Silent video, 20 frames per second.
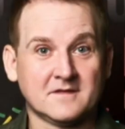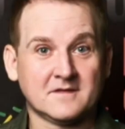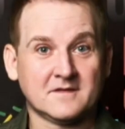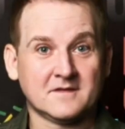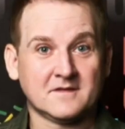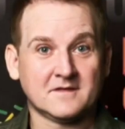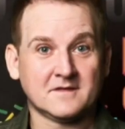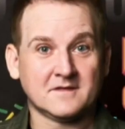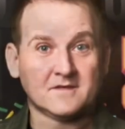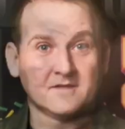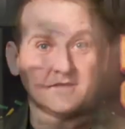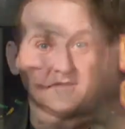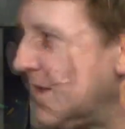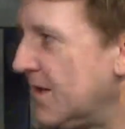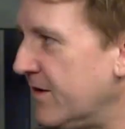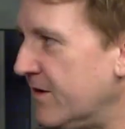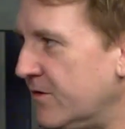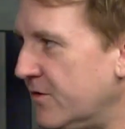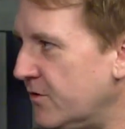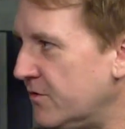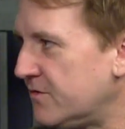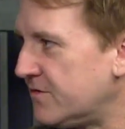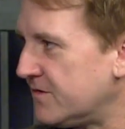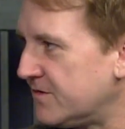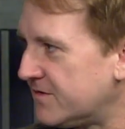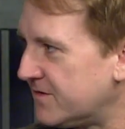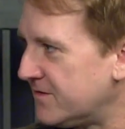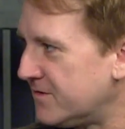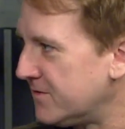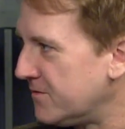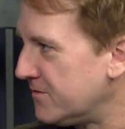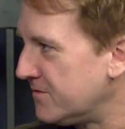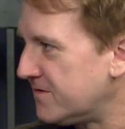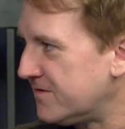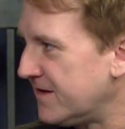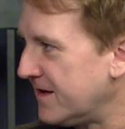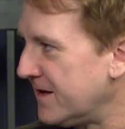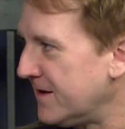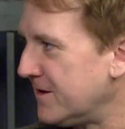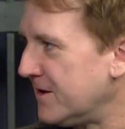you're really funny on the news. You should do
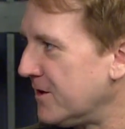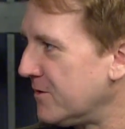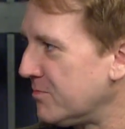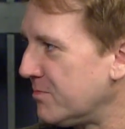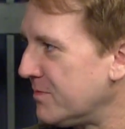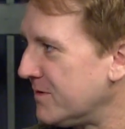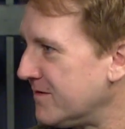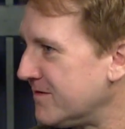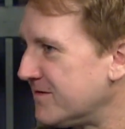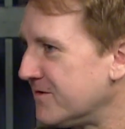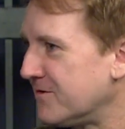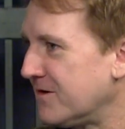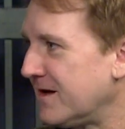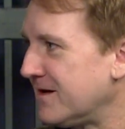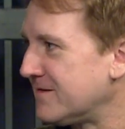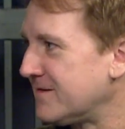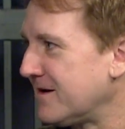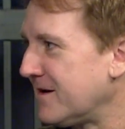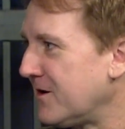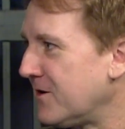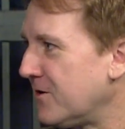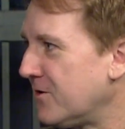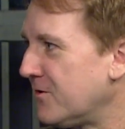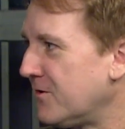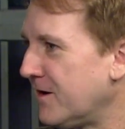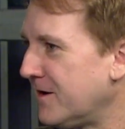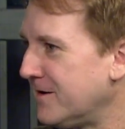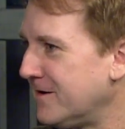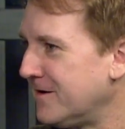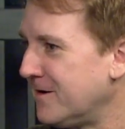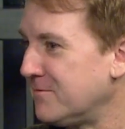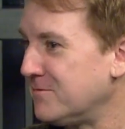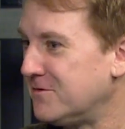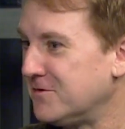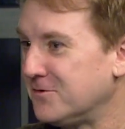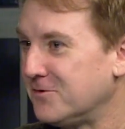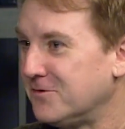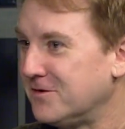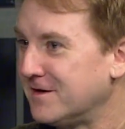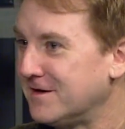stand up. And so that's how I ended up
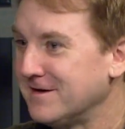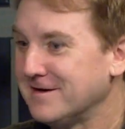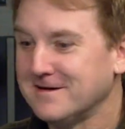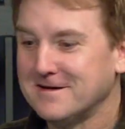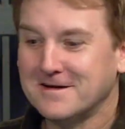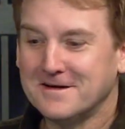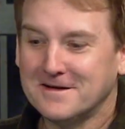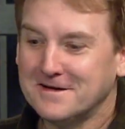doing it.